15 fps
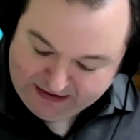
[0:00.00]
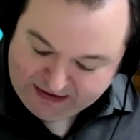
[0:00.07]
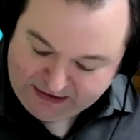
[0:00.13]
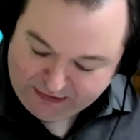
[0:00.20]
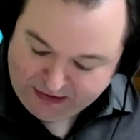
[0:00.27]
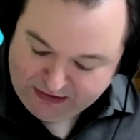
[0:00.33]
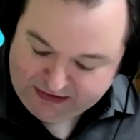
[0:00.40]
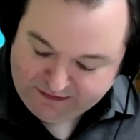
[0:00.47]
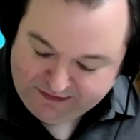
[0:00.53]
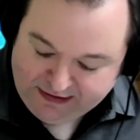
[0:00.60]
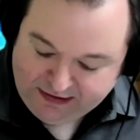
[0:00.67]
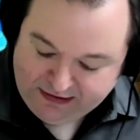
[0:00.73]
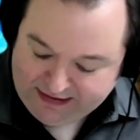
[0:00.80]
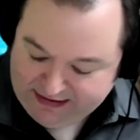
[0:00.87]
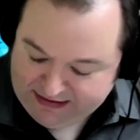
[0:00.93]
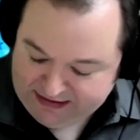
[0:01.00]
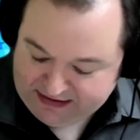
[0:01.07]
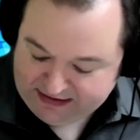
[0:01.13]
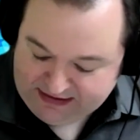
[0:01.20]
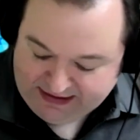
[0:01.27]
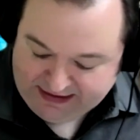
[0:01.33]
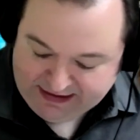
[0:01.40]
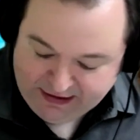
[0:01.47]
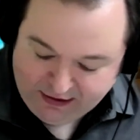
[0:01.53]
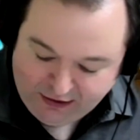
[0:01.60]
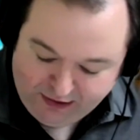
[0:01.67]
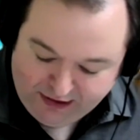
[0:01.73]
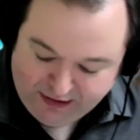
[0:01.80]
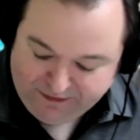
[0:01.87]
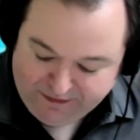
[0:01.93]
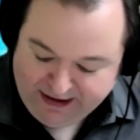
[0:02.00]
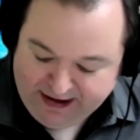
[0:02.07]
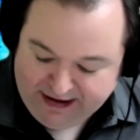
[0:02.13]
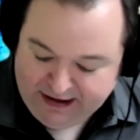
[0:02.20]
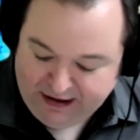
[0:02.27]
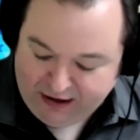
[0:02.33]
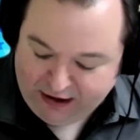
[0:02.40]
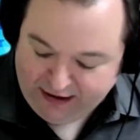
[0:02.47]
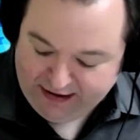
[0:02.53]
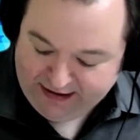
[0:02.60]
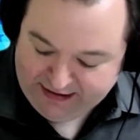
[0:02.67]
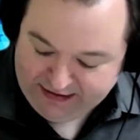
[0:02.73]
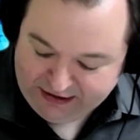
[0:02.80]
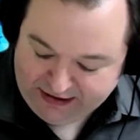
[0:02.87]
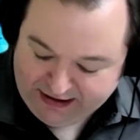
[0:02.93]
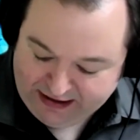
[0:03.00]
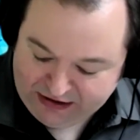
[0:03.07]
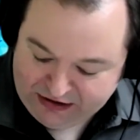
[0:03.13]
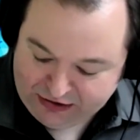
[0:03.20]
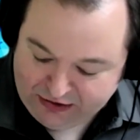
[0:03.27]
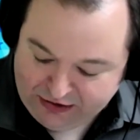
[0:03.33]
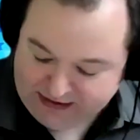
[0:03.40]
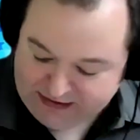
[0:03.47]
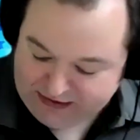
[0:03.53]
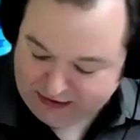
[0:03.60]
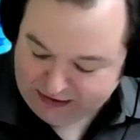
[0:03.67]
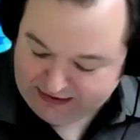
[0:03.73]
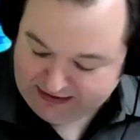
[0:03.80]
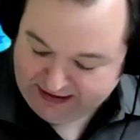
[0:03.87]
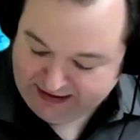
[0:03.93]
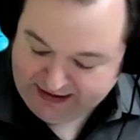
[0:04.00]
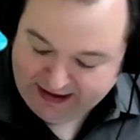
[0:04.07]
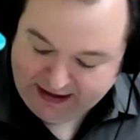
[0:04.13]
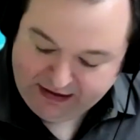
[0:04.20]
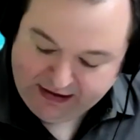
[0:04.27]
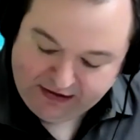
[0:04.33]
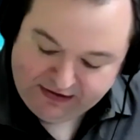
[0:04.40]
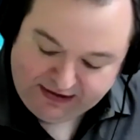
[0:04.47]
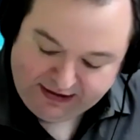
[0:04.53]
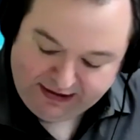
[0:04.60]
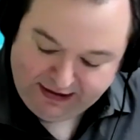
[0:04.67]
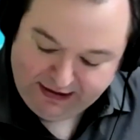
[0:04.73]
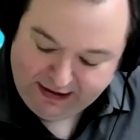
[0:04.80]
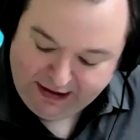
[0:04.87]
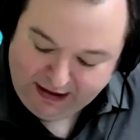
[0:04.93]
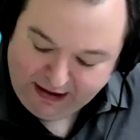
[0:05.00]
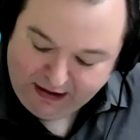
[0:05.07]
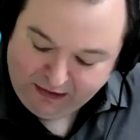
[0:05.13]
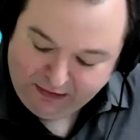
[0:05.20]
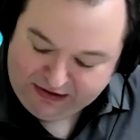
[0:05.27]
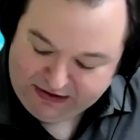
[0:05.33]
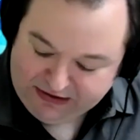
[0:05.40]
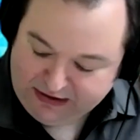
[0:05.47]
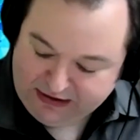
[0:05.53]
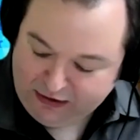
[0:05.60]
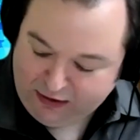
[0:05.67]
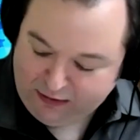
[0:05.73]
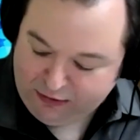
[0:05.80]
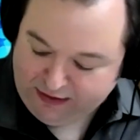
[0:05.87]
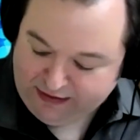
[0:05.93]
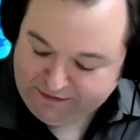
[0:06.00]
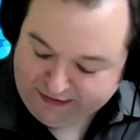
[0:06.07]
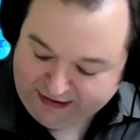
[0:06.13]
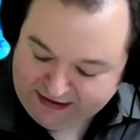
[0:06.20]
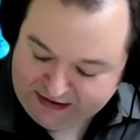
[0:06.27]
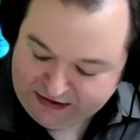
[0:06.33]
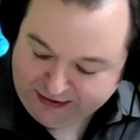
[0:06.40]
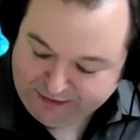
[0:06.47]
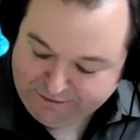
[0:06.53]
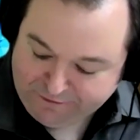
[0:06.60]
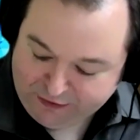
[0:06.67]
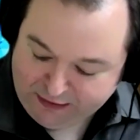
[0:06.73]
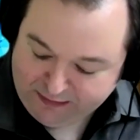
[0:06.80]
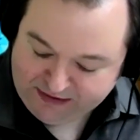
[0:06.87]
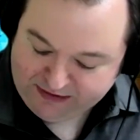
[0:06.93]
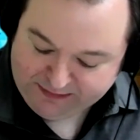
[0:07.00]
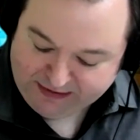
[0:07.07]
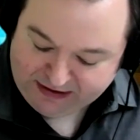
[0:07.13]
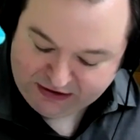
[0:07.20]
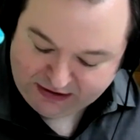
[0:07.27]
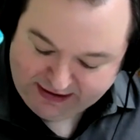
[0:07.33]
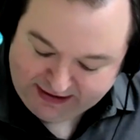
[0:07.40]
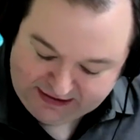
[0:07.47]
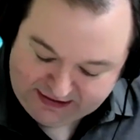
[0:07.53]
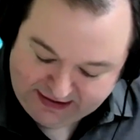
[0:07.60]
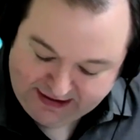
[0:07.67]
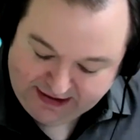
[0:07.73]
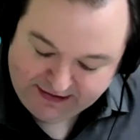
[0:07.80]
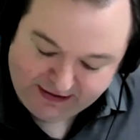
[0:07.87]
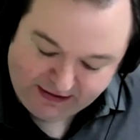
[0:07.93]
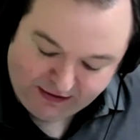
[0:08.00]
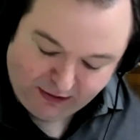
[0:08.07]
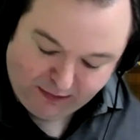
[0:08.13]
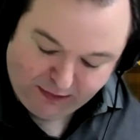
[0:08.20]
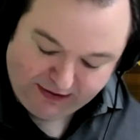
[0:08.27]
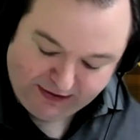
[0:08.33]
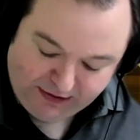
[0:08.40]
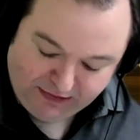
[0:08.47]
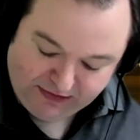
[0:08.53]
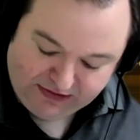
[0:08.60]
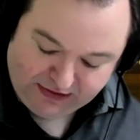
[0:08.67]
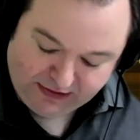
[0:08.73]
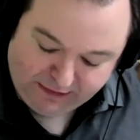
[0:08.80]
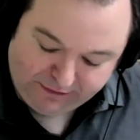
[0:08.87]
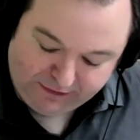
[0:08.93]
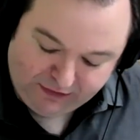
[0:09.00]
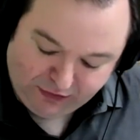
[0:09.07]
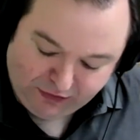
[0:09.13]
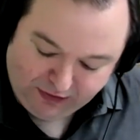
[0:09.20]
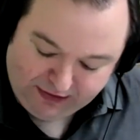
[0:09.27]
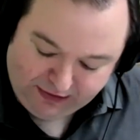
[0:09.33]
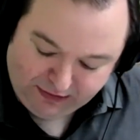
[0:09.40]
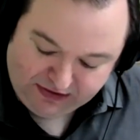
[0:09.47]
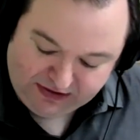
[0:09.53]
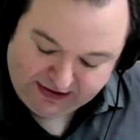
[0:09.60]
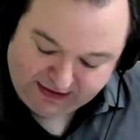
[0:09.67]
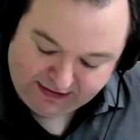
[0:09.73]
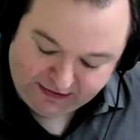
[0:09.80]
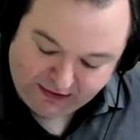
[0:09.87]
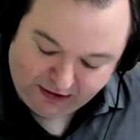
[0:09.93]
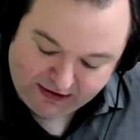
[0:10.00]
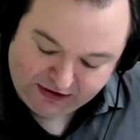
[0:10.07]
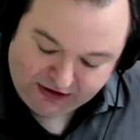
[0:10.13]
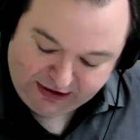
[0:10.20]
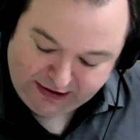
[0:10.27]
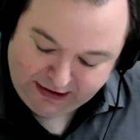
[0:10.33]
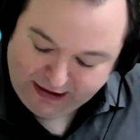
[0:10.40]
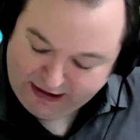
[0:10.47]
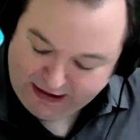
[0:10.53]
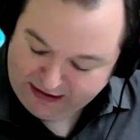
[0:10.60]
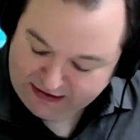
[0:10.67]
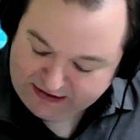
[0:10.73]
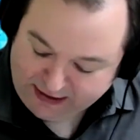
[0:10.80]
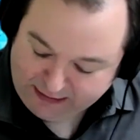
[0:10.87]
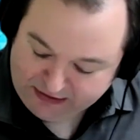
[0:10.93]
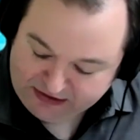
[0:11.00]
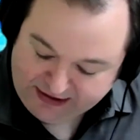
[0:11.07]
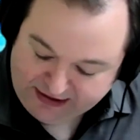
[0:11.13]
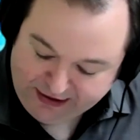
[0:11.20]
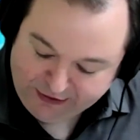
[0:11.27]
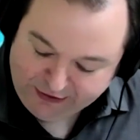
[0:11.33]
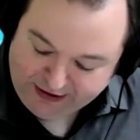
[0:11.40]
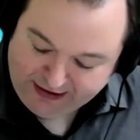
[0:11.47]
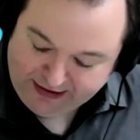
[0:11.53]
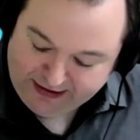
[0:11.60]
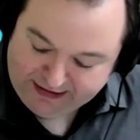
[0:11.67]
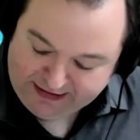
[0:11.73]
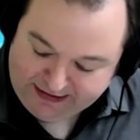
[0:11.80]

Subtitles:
Mr. Roosevelt is the CEO of AR International Consulting, LLC, which is a global advisory firm specializing in the global use of dual-use technology, cybersecurity,